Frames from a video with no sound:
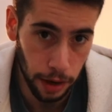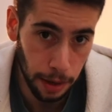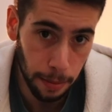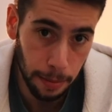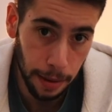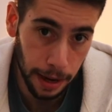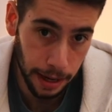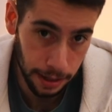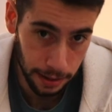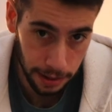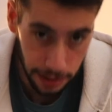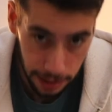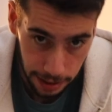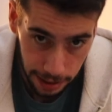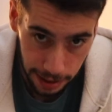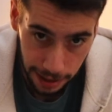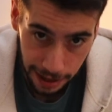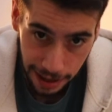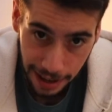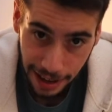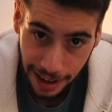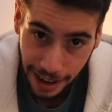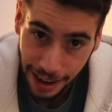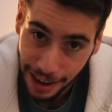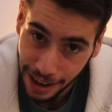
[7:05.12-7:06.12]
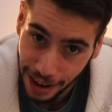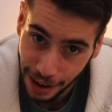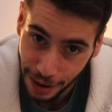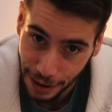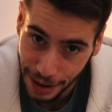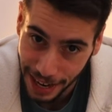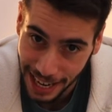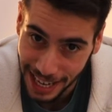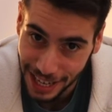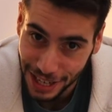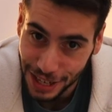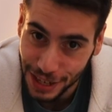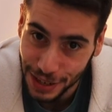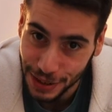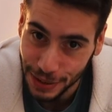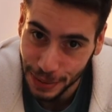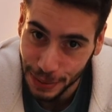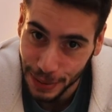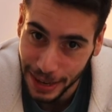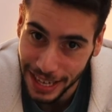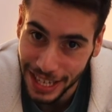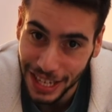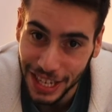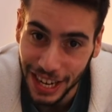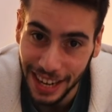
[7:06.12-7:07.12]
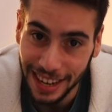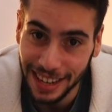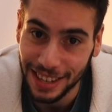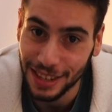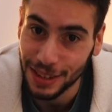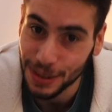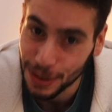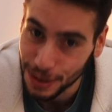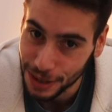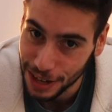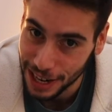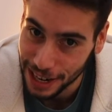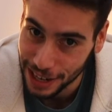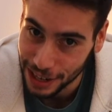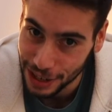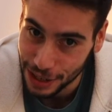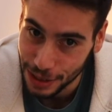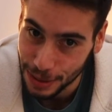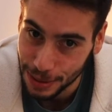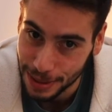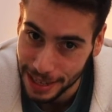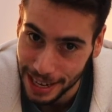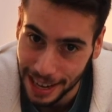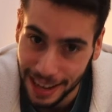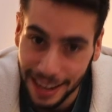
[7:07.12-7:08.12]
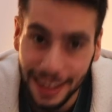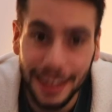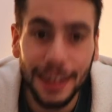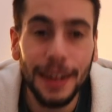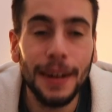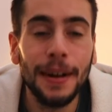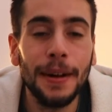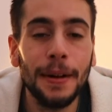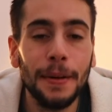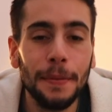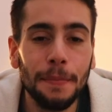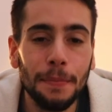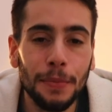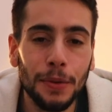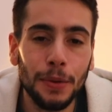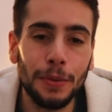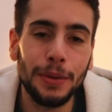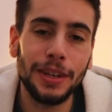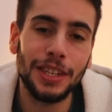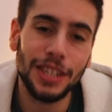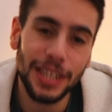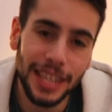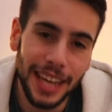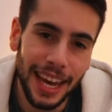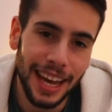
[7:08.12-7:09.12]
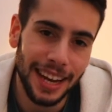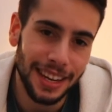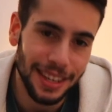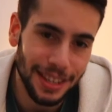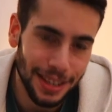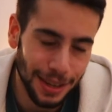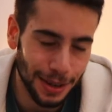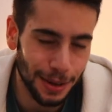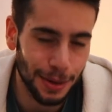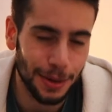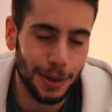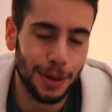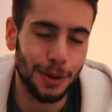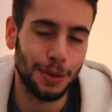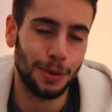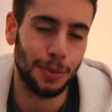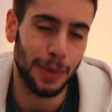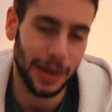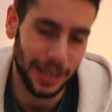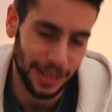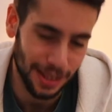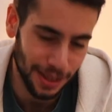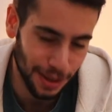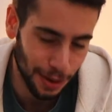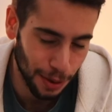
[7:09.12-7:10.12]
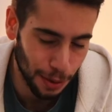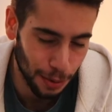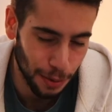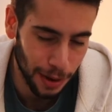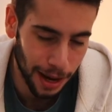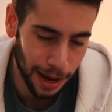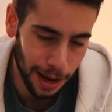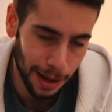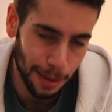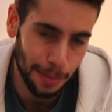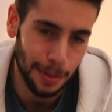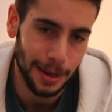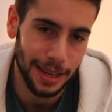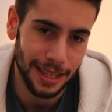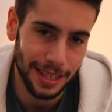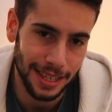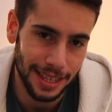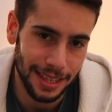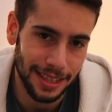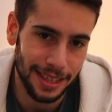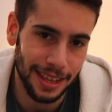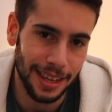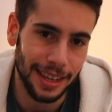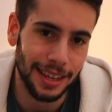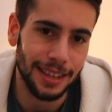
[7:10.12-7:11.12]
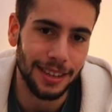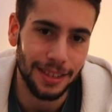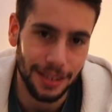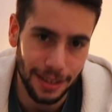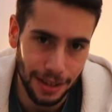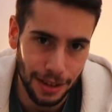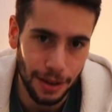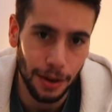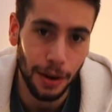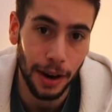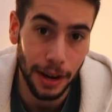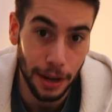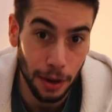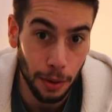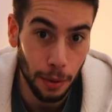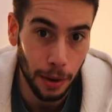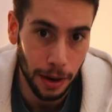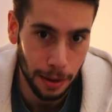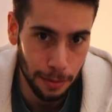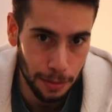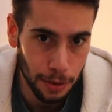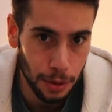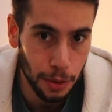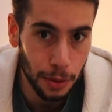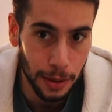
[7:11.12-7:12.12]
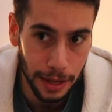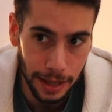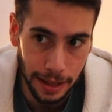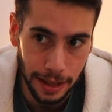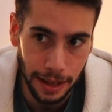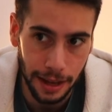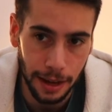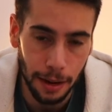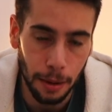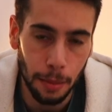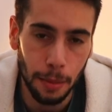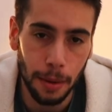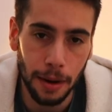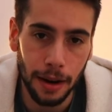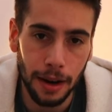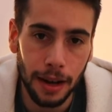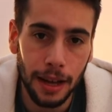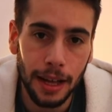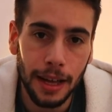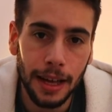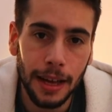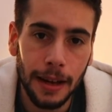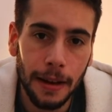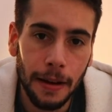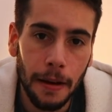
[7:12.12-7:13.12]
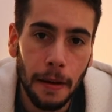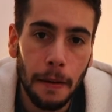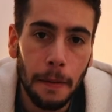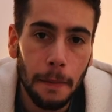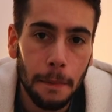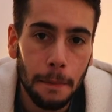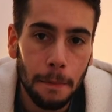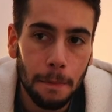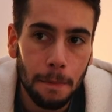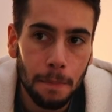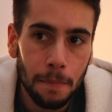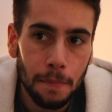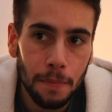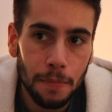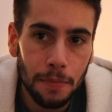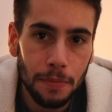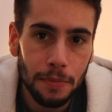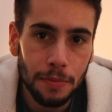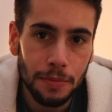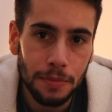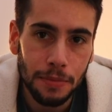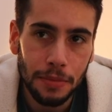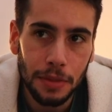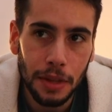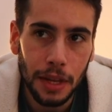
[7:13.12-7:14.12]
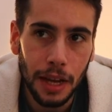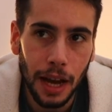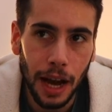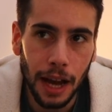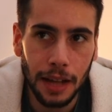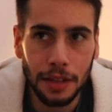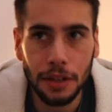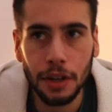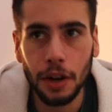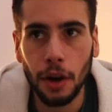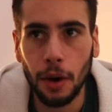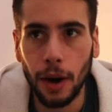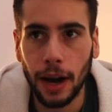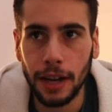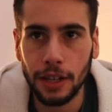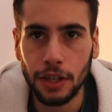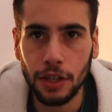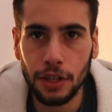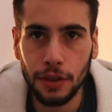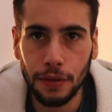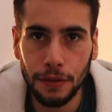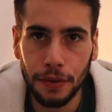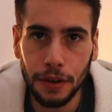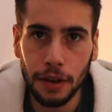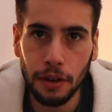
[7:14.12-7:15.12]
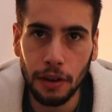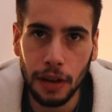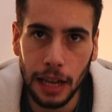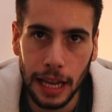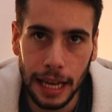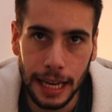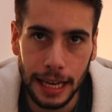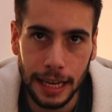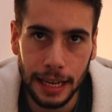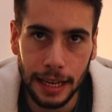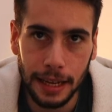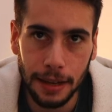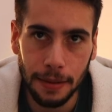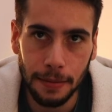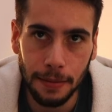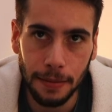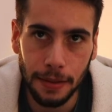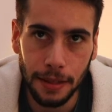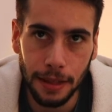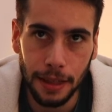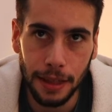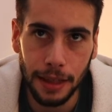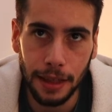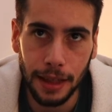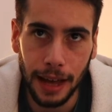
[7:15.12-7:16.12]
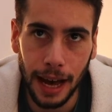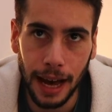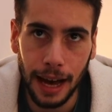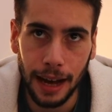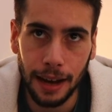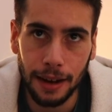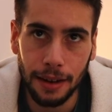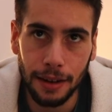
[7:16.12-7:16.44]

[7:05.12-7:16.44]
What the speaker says: back to the location which I usually shoot at, which again, goes back to the whole reliability thing, and I know what I'm doing there. But I don't know, I just feel like that